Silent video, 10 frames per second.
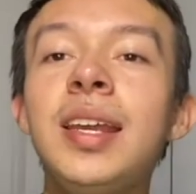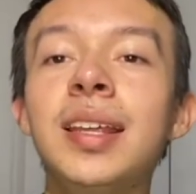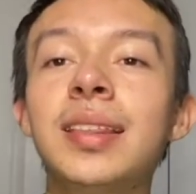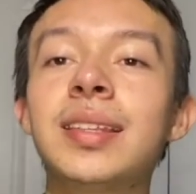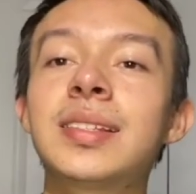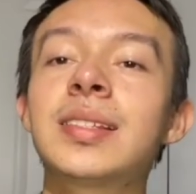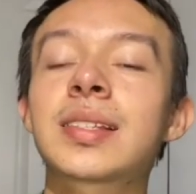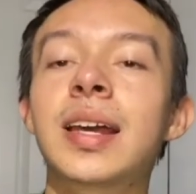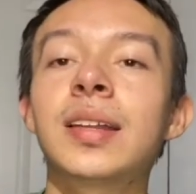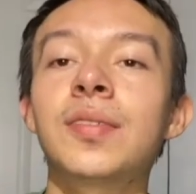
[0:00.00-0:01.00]
this is
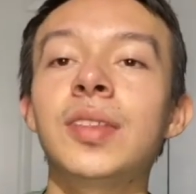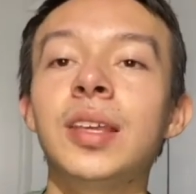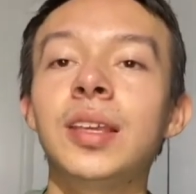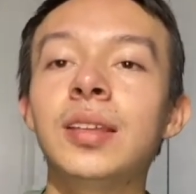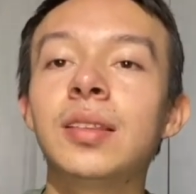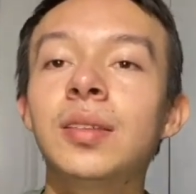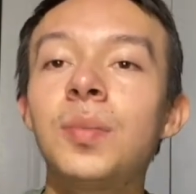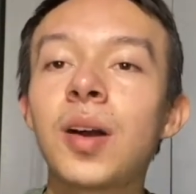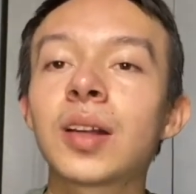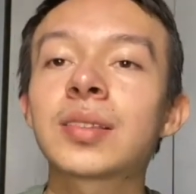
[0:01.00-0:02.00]
kind of the
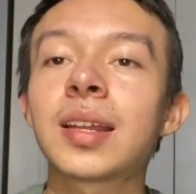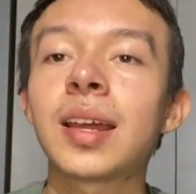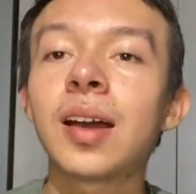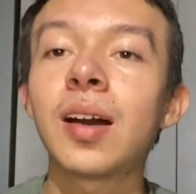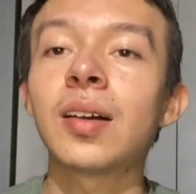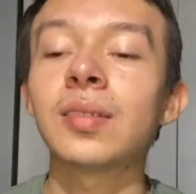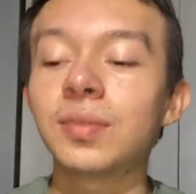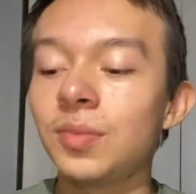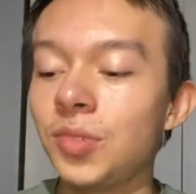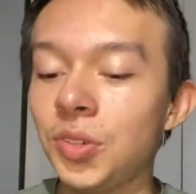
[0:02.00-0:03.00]
box that I
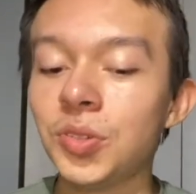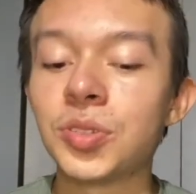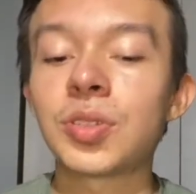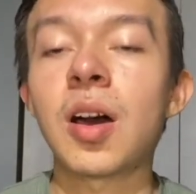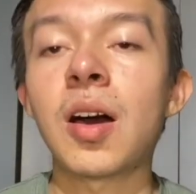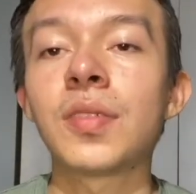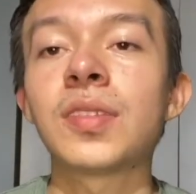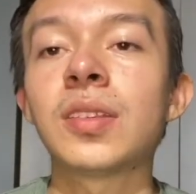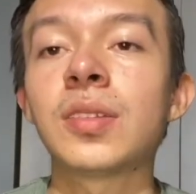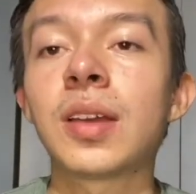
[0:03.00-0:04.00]
use
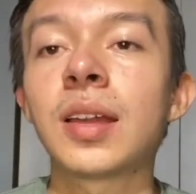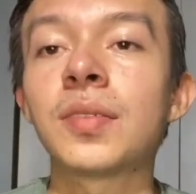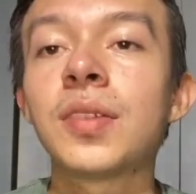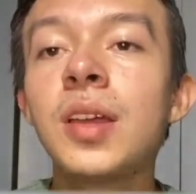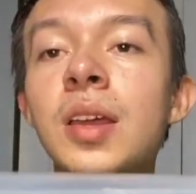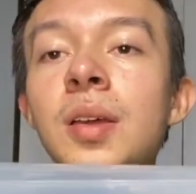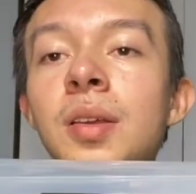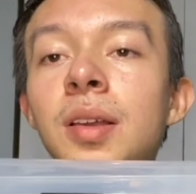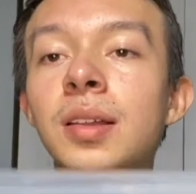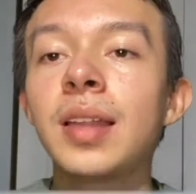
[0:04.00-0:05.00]
often to kind of
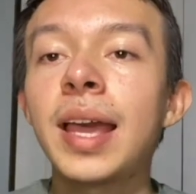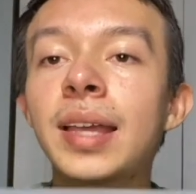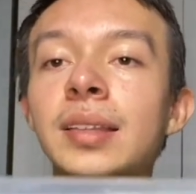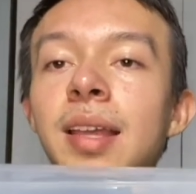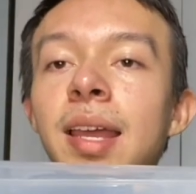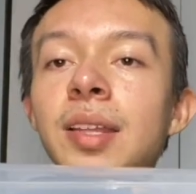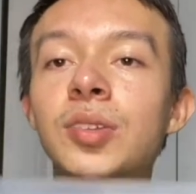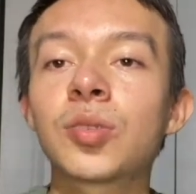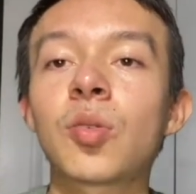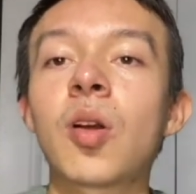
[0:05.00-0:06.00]
collect and
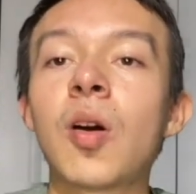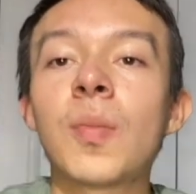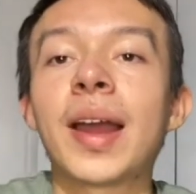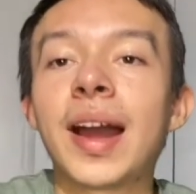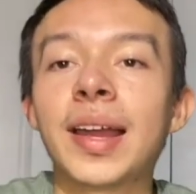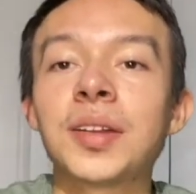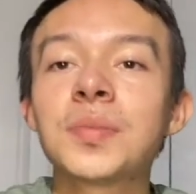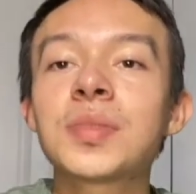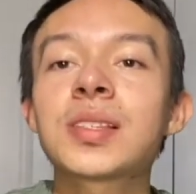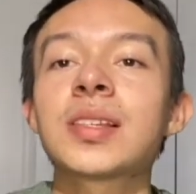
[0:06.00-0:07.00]
store all my
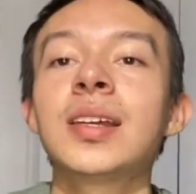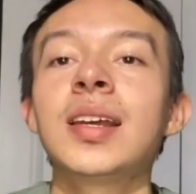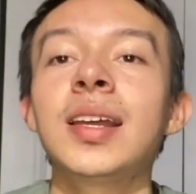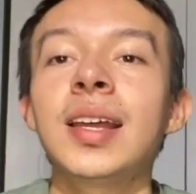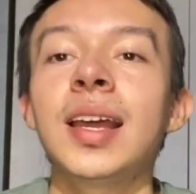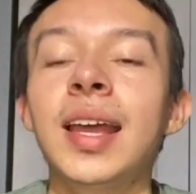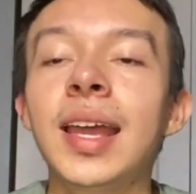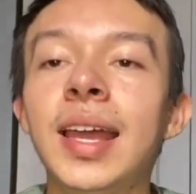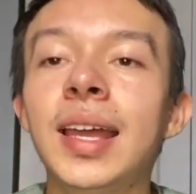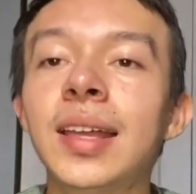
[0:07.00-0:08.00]
items.
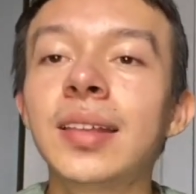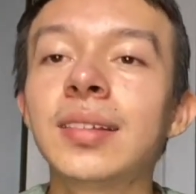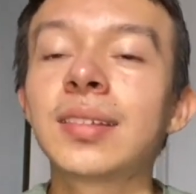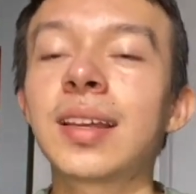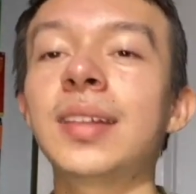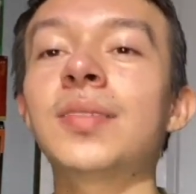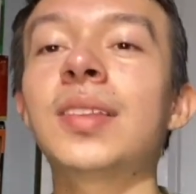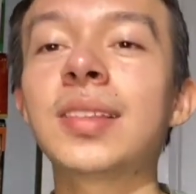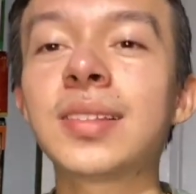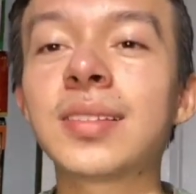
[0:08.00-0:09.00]
And kind of
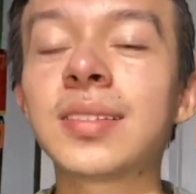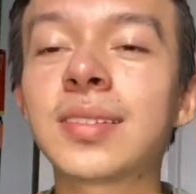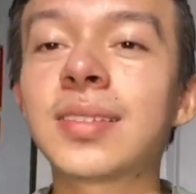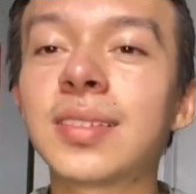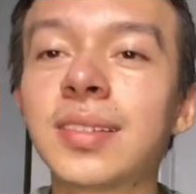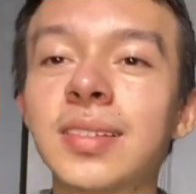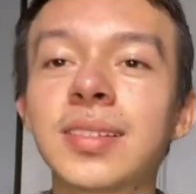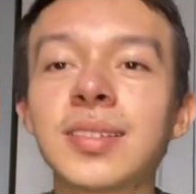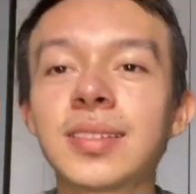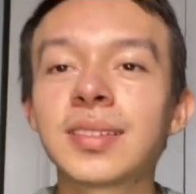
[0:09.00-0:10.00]
this
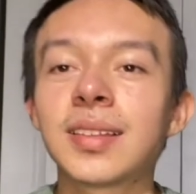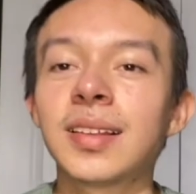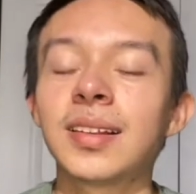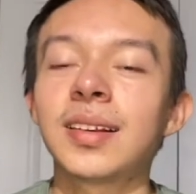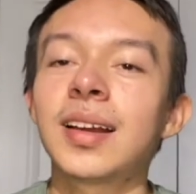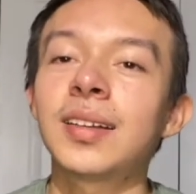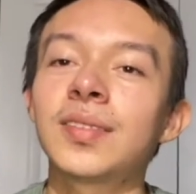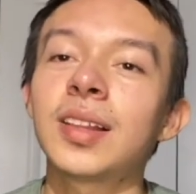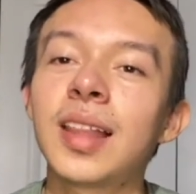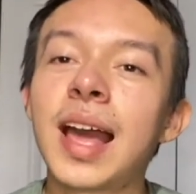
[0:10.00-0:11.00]
is kind of the
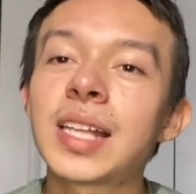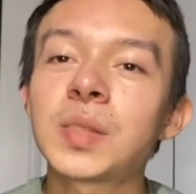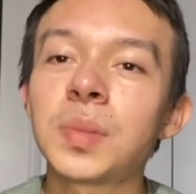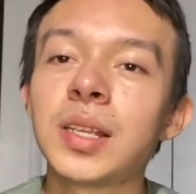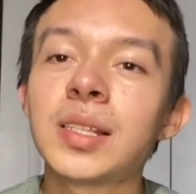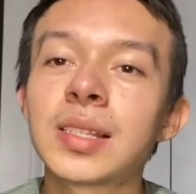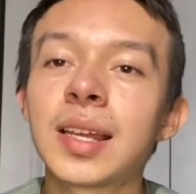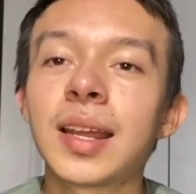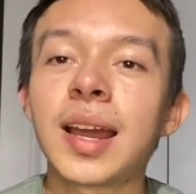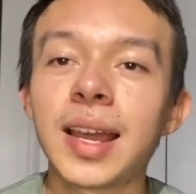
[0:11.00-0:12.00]
last piece that
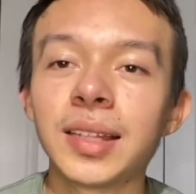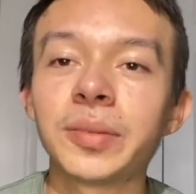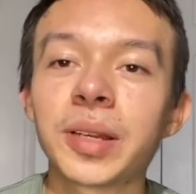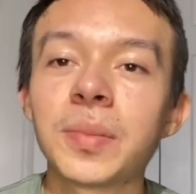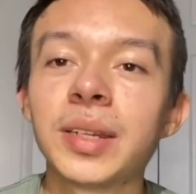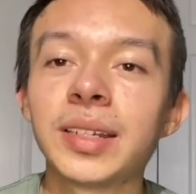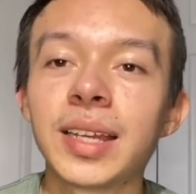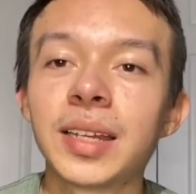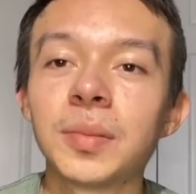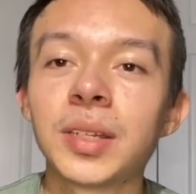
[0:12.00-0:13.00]
I highly recommend in
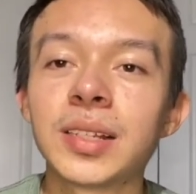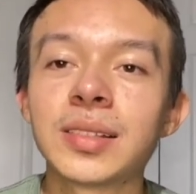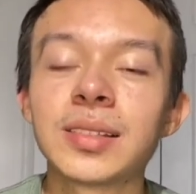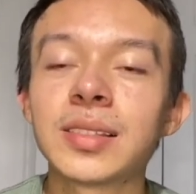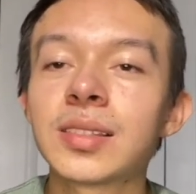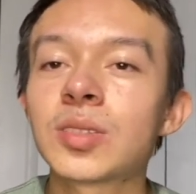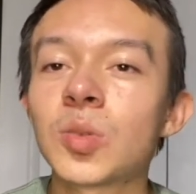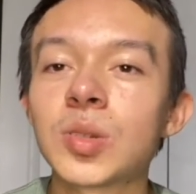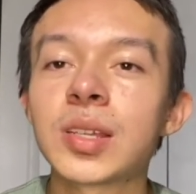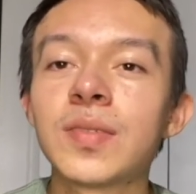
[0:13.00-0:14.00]
getting, because it just
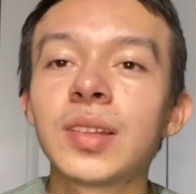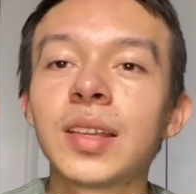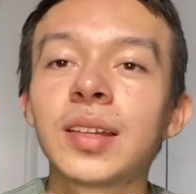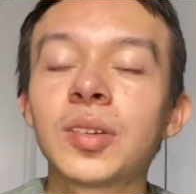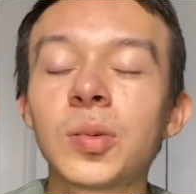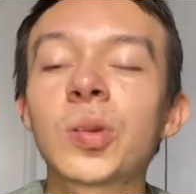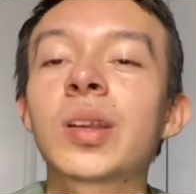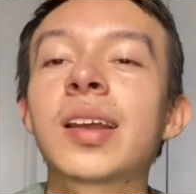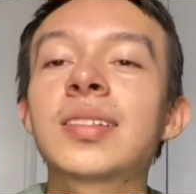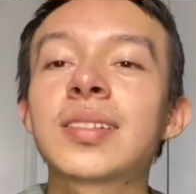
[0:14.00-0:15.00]
stores everything and it
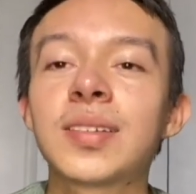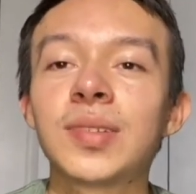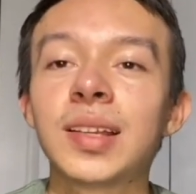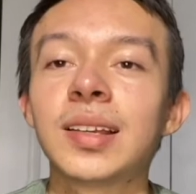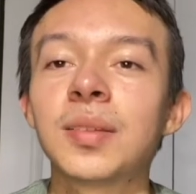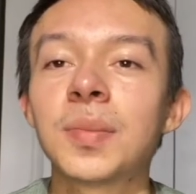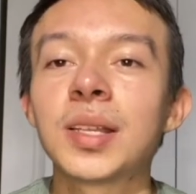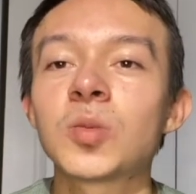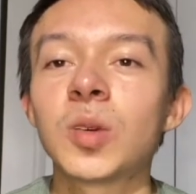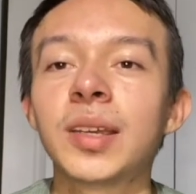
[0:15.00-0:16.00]
organizes everything in the
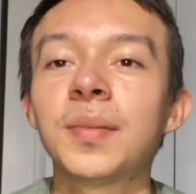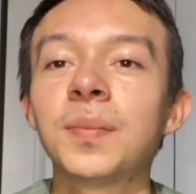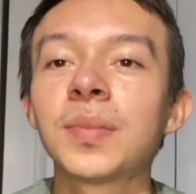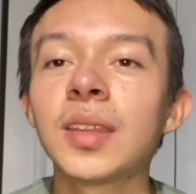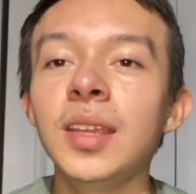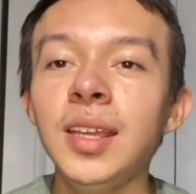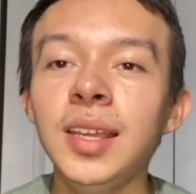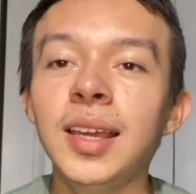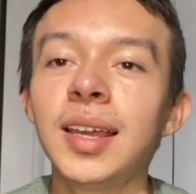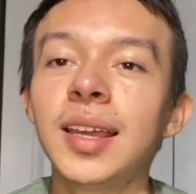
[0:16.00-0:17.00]
best way.
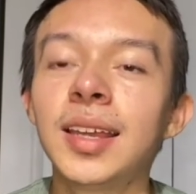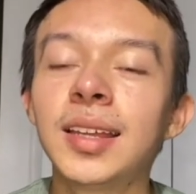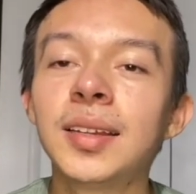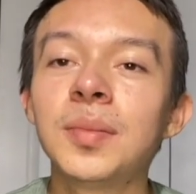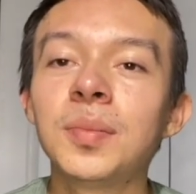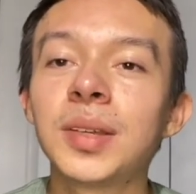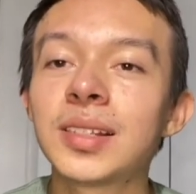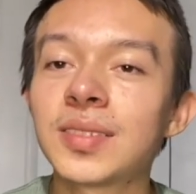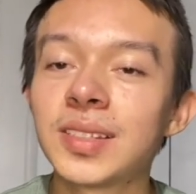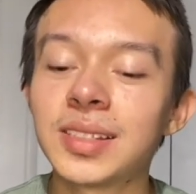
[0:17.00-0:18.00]
And because
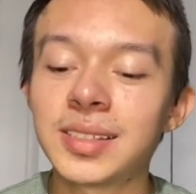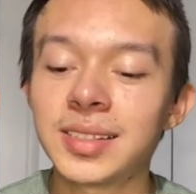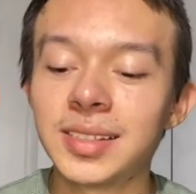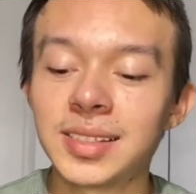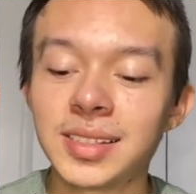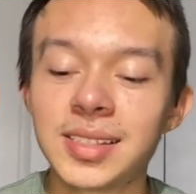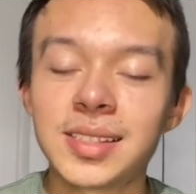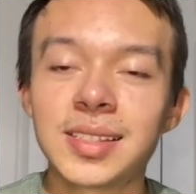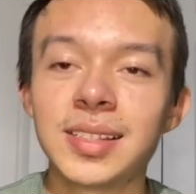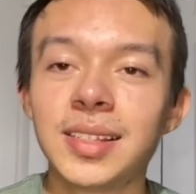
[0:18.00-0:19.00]
of this is
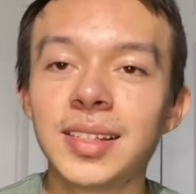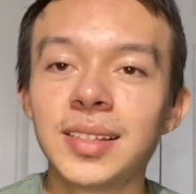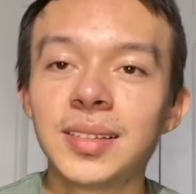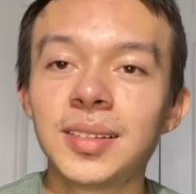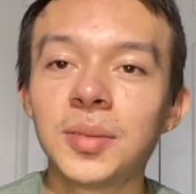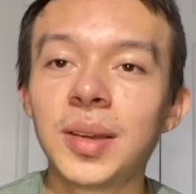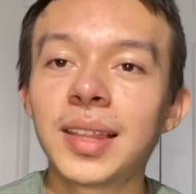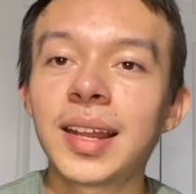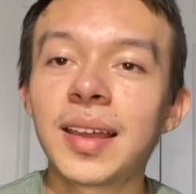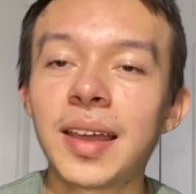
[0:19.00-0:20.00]
the way that
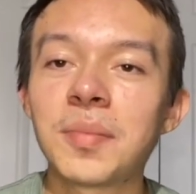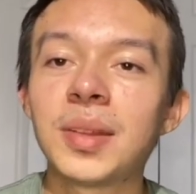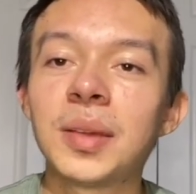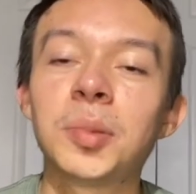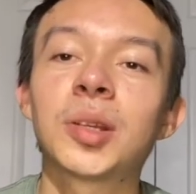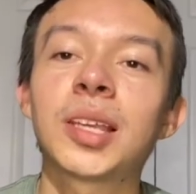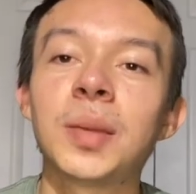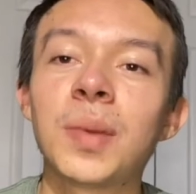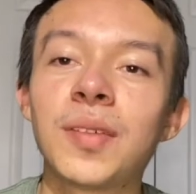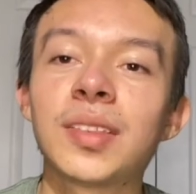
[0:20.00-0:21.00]
I have been able to keep
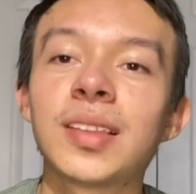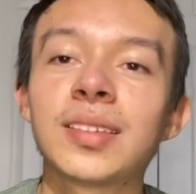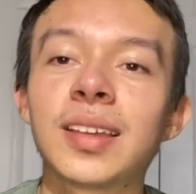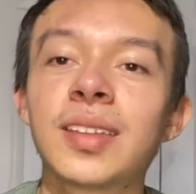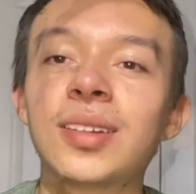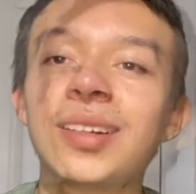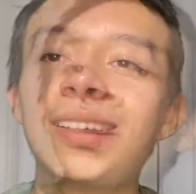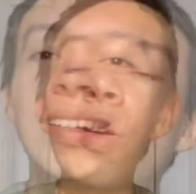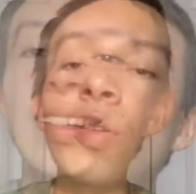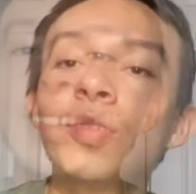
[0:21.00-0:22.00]
everything together. Well,
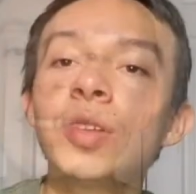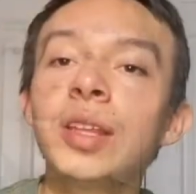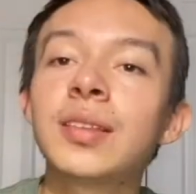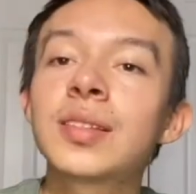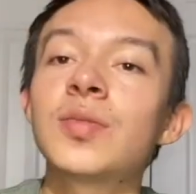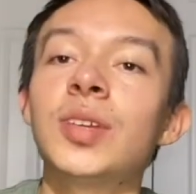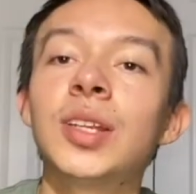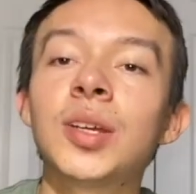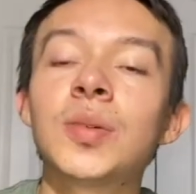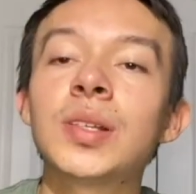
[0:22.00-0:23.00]
hopefully this
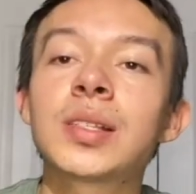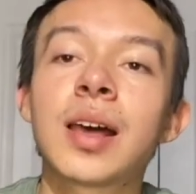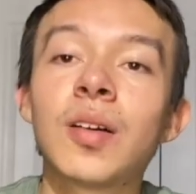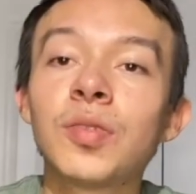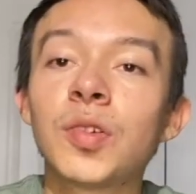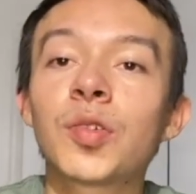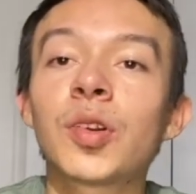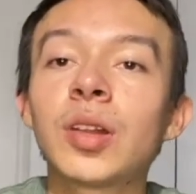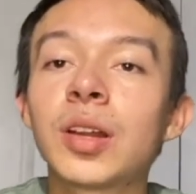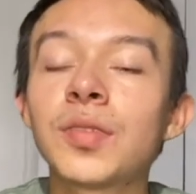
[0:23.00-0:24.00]
video is helpful for a
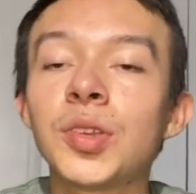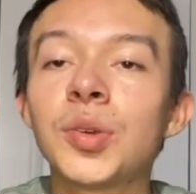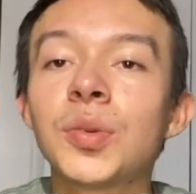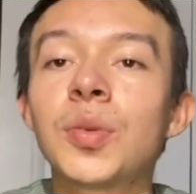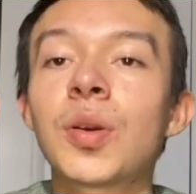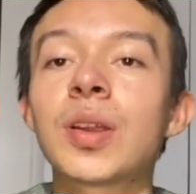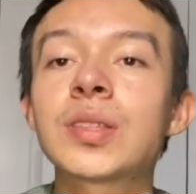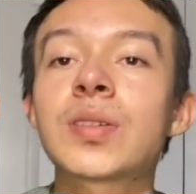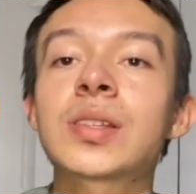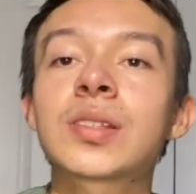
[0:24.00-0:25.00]
lot of you who are
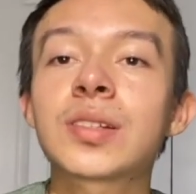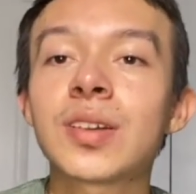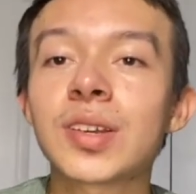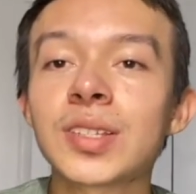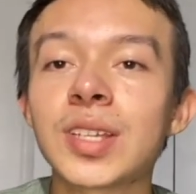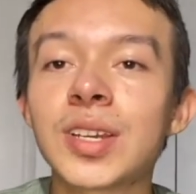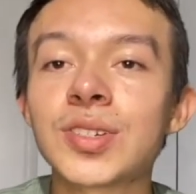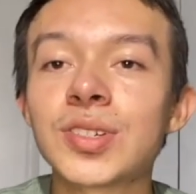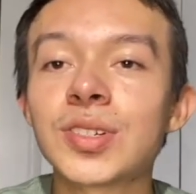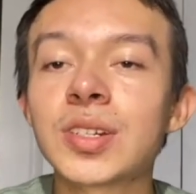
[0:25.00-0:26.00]
interested in architecture